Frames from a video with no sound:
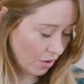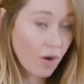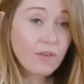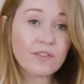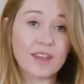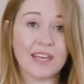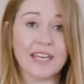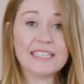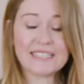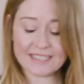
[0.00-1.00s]
off the
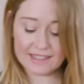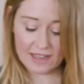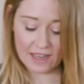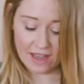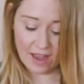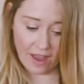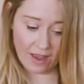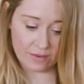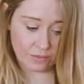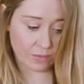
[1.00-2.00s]
heat
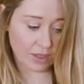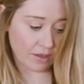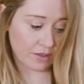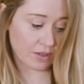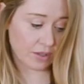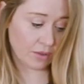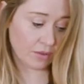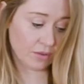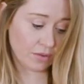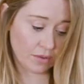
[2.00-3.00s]
and we're going
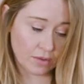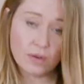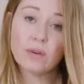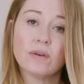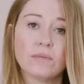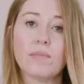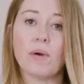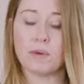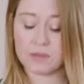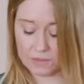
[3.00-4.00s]
to
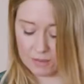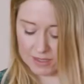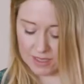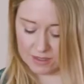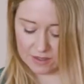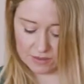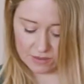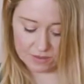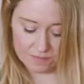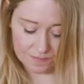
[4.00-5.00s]
pop our sweet potatoes
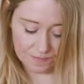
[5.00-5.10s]
on.